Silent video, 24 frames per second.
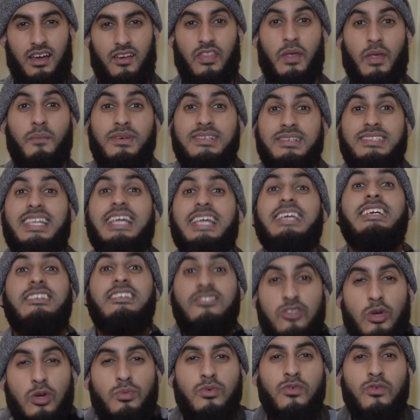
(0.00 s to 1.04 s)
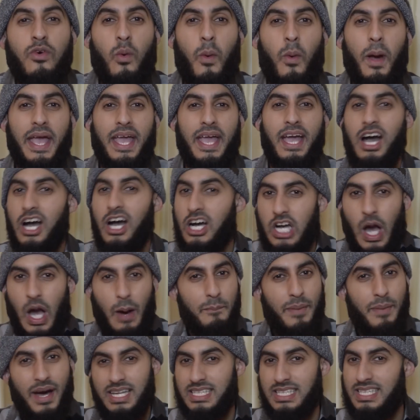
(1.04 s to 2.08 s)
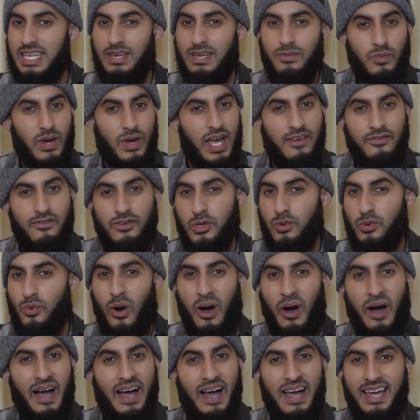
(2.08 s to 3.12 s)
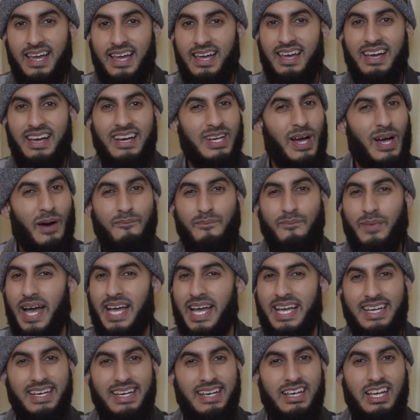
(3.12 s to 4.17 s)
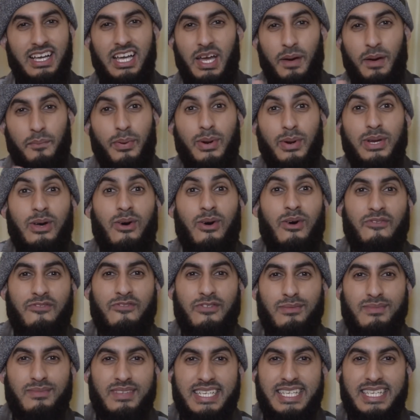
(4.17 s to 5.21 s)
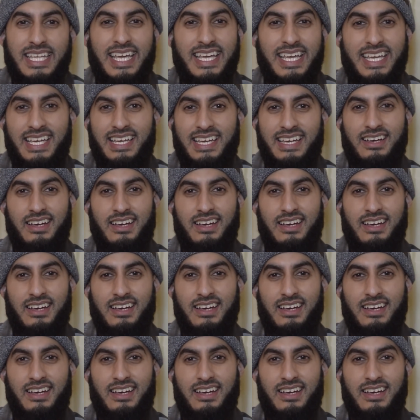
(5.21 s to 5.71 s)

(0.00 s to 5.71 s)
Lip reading: The mistake is to move away. Come back to Him wherever you are. Come back. Put it on from today.